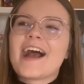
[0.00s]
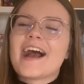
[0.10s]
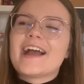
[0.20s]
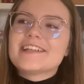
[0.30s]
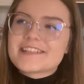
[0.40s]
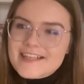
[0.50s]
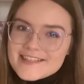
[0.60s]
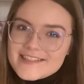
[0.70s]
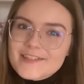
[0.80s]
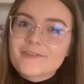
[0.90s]
I
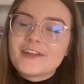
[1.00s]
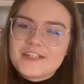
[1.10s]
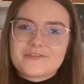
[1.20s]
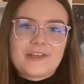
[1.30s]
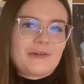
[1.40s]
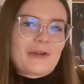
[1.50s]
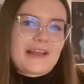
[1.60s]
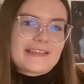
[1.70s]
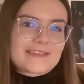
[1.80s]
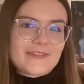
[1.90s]
just finished
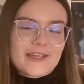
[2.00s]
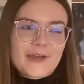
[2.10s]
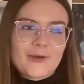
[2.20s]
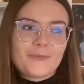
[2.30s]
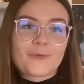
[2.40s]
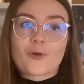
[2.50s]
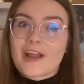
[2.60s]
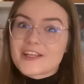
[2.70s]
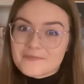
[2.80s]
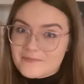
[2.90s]
recording this video, or
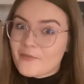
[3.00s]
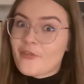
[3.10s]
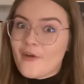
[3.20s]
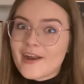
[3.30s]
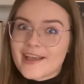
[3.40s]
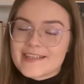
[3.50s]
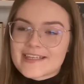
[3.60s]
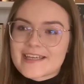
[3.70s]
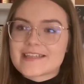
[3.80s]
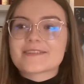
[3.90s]
I thought I
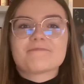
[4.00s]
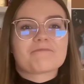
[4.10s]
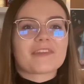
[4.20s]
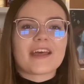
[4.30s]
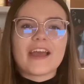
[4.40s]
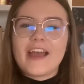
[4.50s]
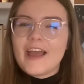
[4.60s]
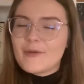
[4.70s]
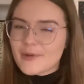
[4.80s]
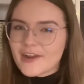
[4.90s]
did.
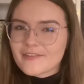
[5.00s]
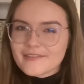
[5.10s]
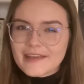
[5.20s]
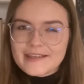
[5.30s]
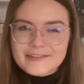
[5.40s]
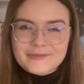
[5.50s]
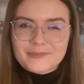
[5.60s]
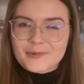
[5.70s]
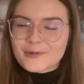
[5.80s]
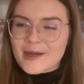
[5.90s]
Apparently I
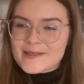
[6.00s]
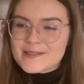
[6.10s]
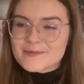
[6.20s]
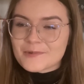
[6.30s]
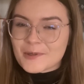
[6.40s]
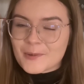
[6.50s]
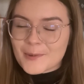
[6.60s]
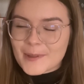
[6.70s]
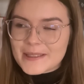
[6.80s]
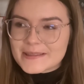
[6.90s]
didn't press
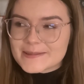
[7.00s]
record.